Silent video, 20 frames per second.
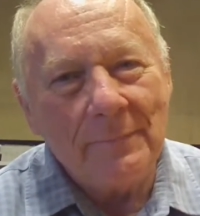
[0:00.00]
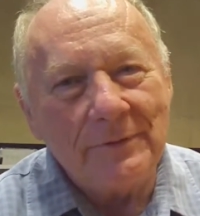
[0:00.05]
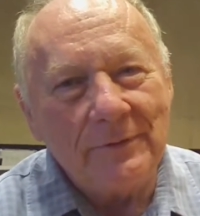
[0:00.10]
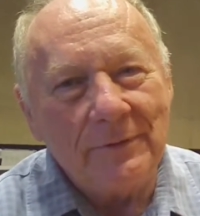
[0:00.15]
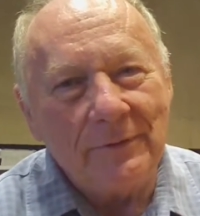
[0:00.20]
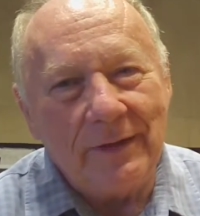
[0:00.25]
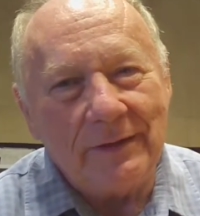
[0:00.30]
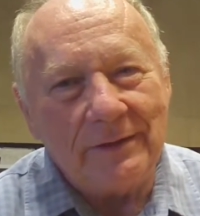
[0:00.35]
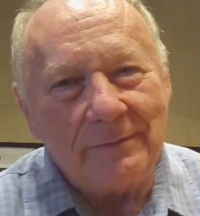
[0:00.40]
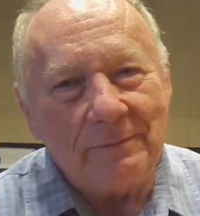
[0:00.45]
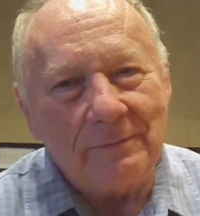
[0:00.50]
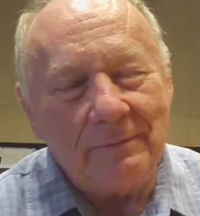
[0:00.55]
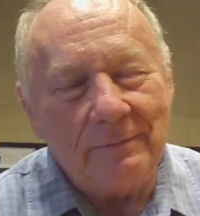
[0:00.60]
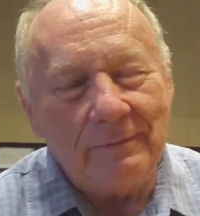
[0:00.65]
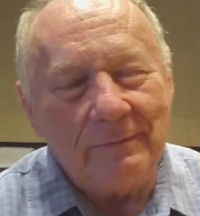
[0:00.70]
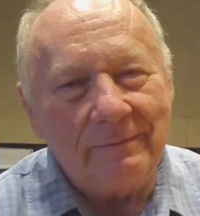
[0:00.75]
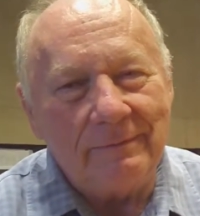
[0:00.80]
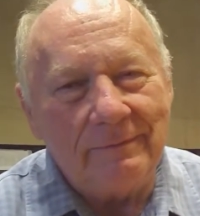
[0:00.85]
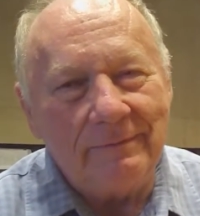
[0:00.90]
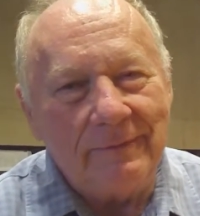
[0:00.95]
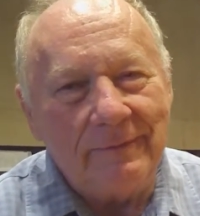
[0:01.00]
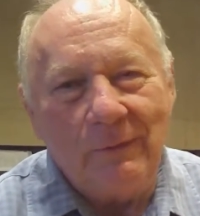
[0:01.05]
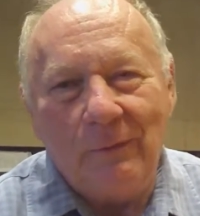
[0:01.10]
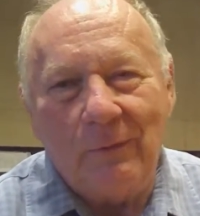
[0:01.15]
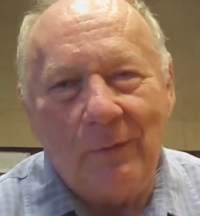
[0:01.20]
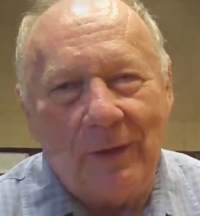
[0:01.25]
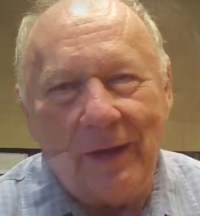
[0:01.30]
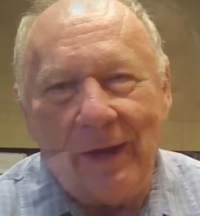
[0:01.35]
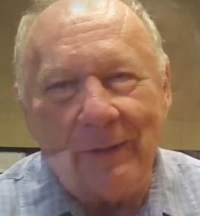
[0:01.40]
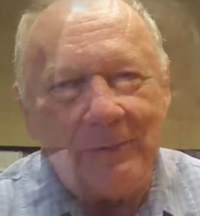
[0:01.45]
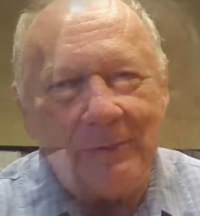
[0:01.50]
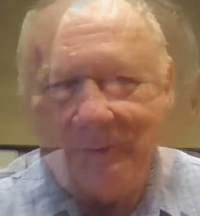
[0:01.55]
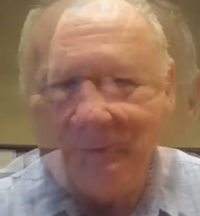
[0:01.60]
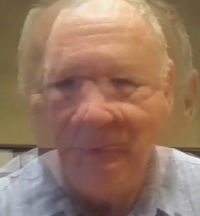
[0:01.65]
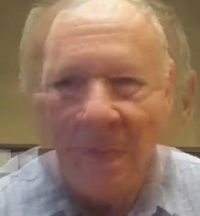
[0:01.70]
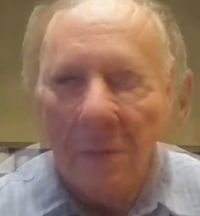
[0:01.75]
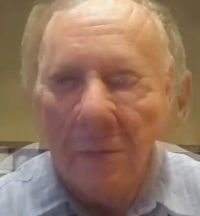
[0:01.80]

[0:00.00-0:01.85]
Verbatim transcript: so that's it won't happen.